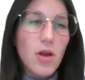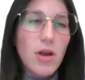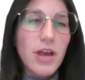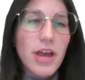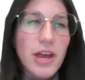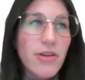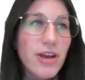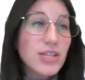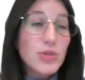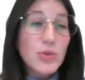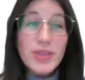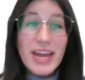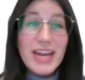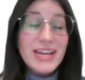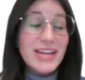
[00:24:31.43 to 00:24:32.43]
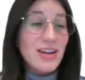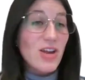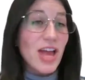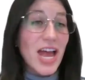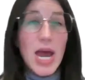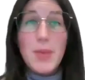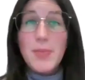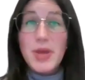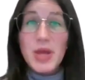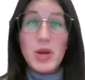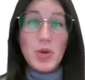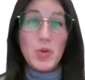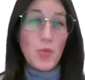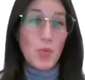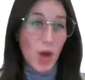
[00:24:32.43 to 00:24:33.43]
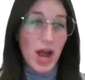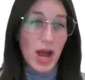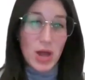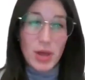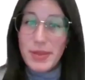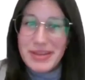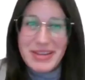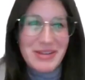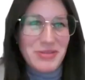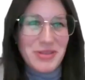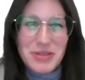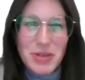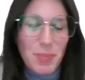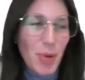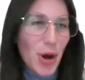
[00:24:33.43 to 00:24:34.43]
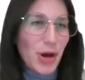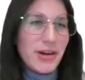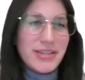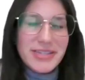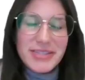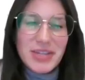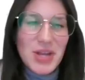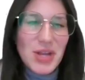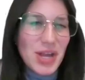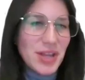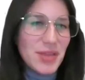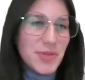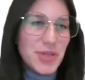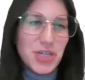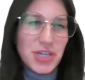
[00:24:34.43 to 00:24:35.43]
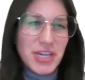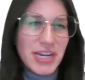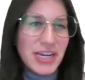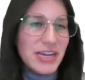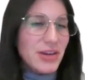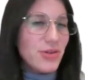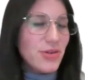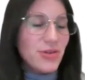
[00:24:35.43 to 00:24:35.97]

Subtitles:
Okay, great. So that can all happen while the part is still on the machine.